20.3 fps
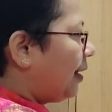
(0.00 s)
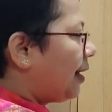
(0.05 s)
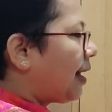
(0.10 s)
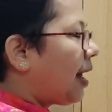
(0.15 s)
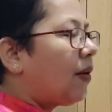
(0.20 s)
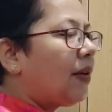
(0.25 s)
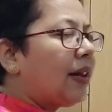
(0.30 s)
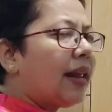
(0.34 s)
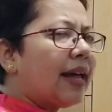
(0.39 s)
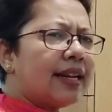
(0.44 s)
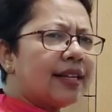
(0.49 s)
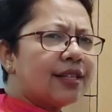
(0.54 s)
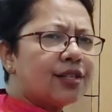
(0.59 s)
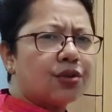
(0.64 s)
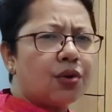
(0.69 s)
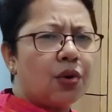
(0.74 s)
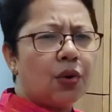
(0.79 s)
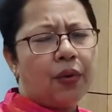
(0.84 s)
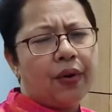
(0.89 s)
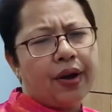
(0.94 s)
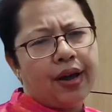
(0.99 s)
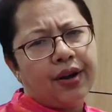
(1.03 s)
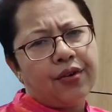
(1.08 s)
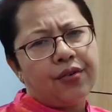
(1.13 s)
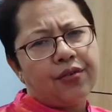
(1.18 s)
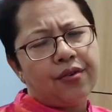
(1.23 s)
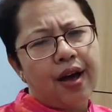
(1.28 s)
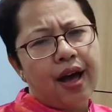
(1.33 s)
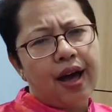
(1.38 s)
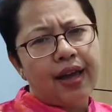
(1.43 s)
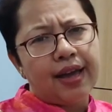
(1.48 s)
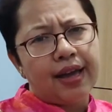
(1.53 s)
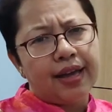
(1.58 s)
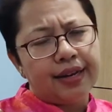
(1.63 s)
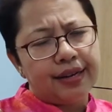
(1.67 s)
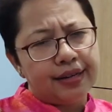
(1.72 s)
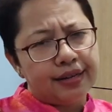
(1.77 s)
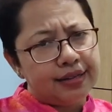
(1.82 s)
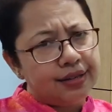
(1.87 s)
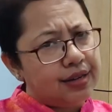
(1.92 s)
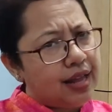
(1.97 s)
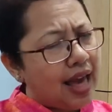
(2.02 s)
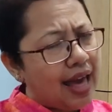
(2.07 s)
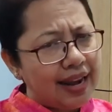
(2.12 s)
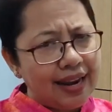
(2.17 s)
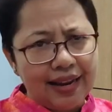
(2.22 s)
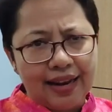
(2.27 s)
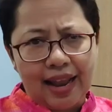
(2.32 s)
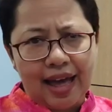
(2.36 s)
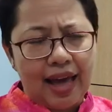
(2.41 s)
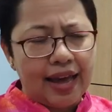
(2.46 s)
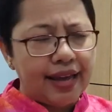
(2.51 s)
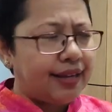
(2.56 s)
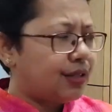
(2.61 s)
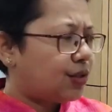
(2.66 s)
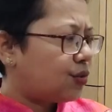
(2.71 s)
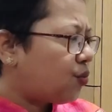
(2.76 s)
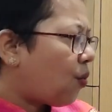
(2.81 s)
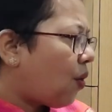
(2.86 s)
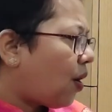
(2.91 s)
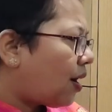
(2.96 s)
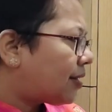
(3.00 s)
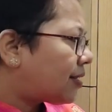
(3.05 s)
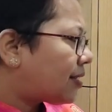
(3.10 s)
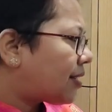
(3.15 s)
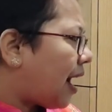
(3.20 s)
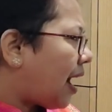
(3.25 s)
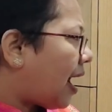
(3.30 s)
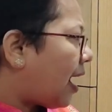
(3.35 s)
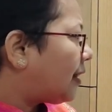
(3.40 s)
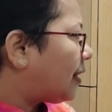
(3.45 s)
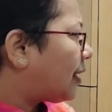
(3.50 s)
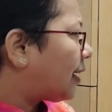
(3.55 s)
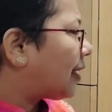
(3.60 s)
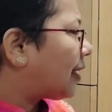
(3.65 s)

Now let us go and try and analyze what are